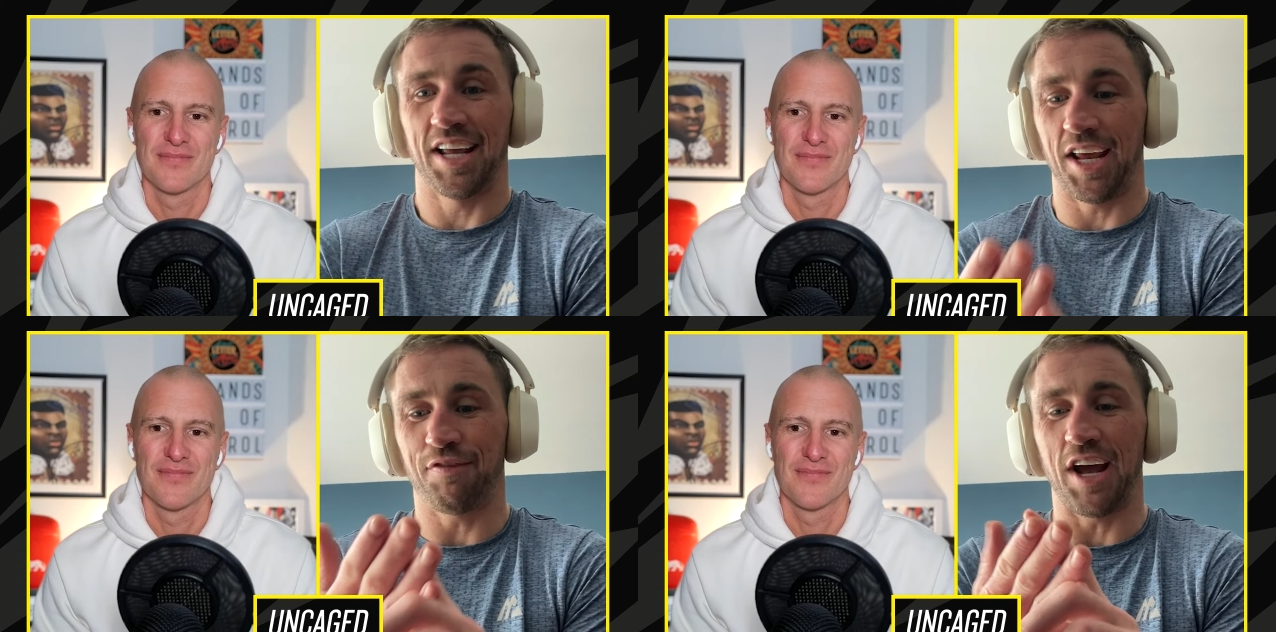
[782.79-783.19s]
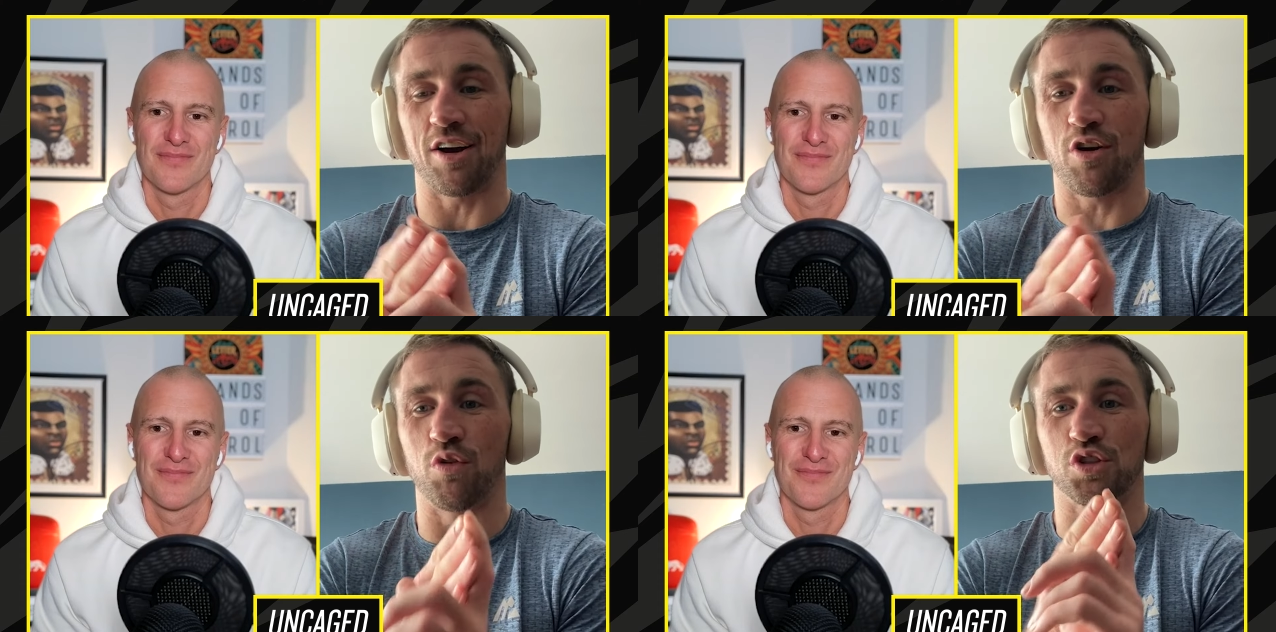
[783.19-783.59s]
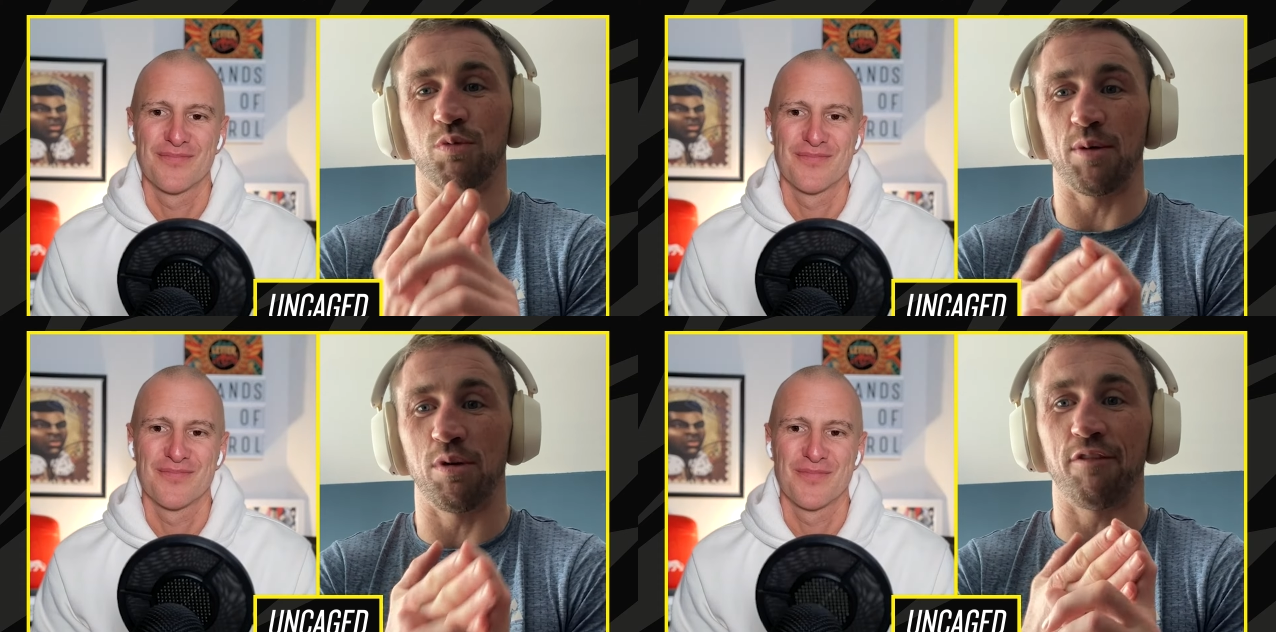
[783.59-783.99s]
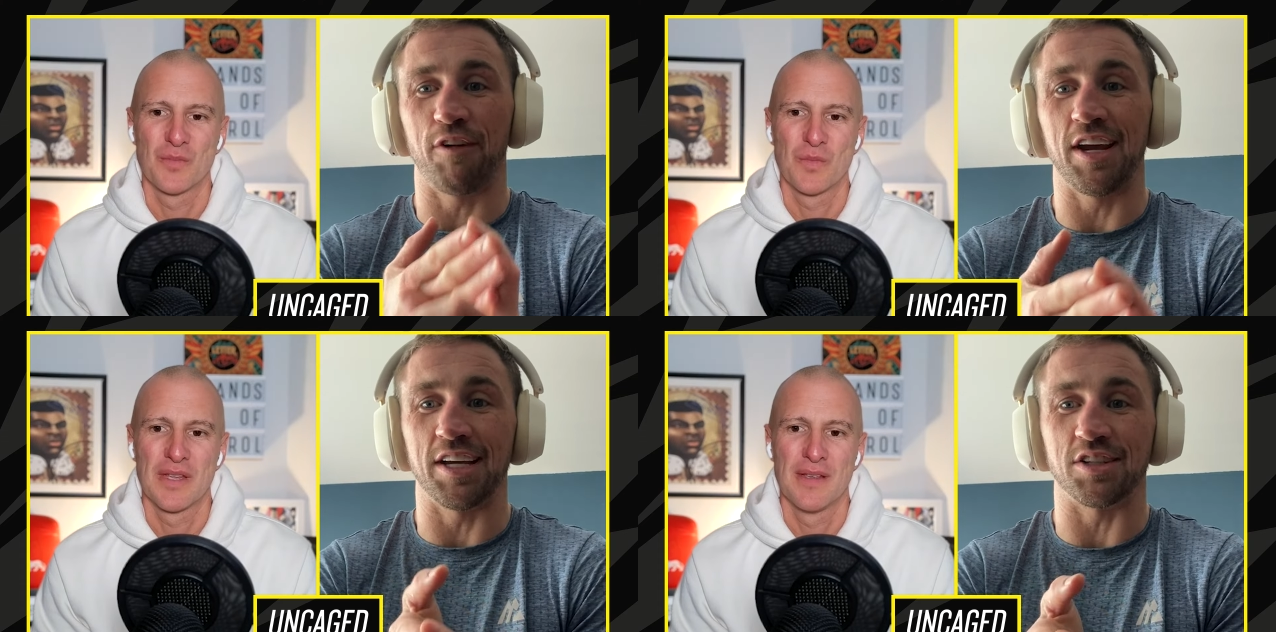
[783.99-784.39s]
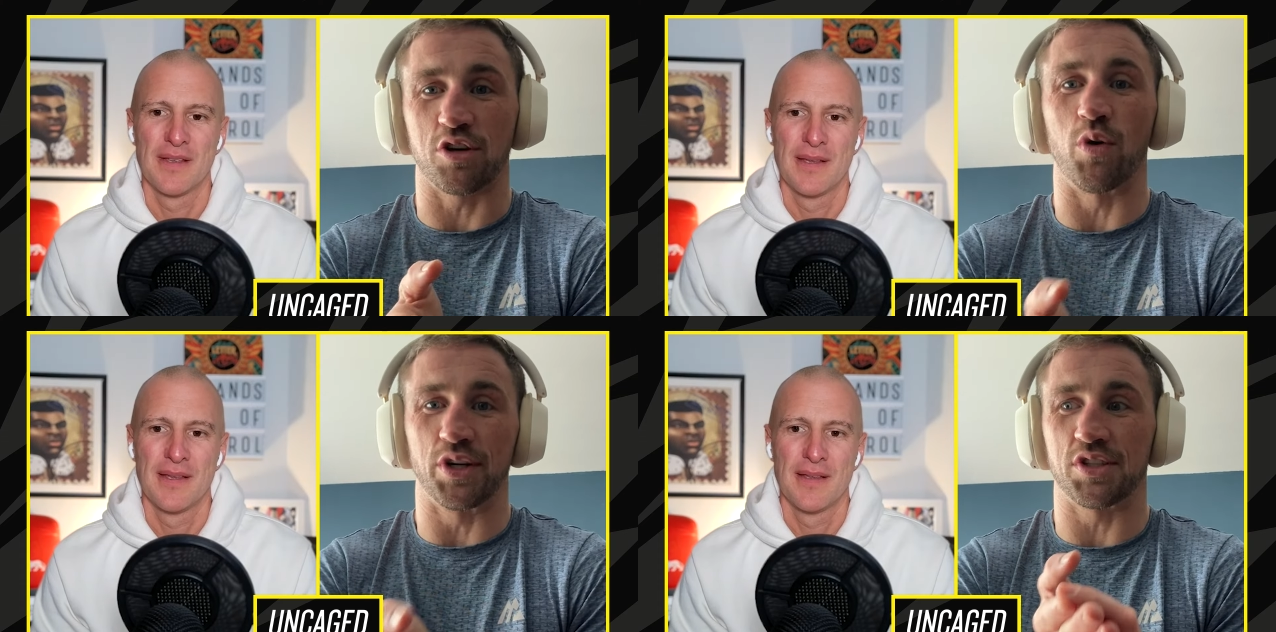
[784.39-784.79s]
Speaker 1: If that goes the way we think
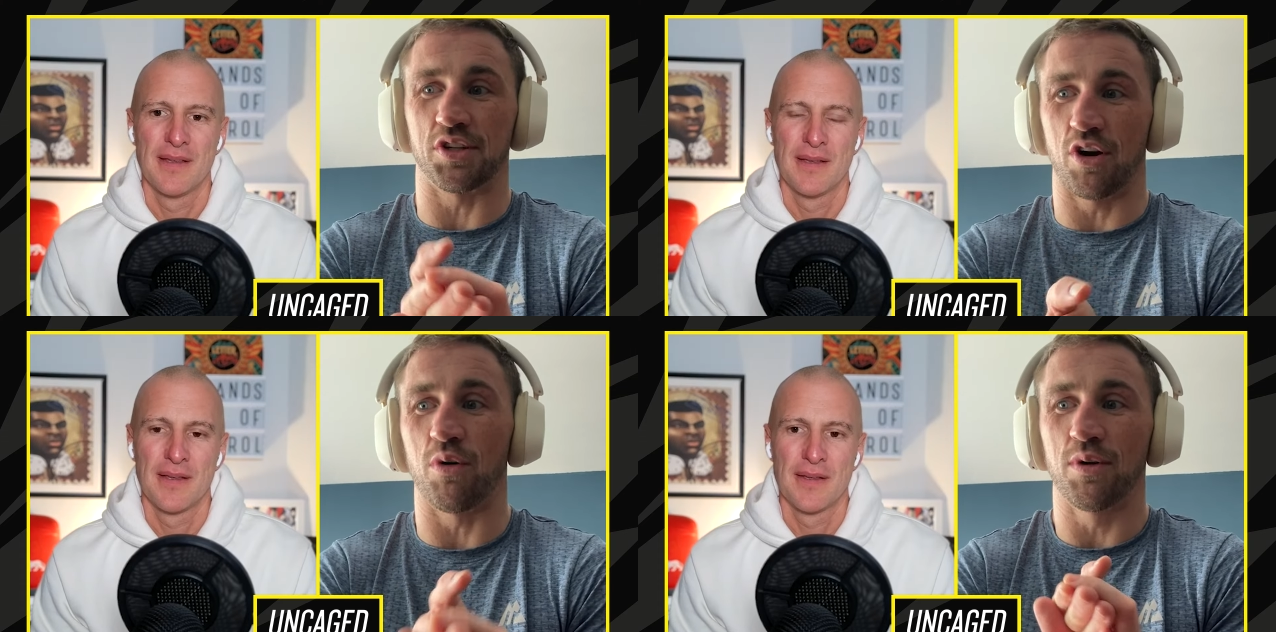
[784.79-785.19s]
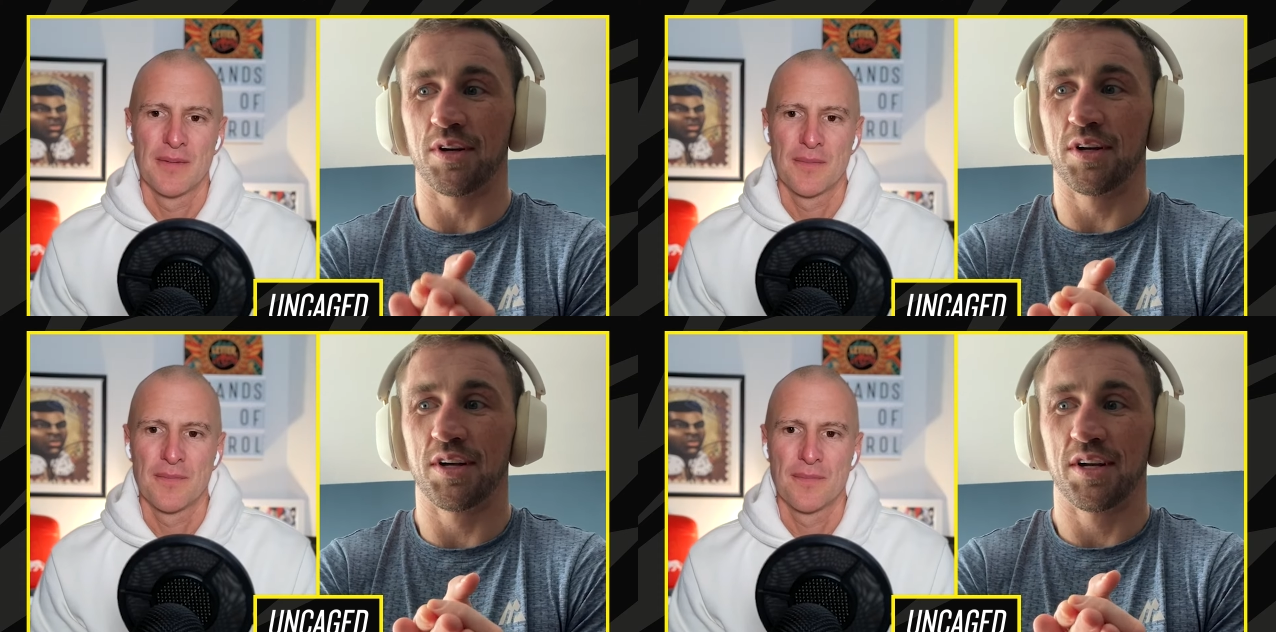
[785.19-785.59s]
it's going to go,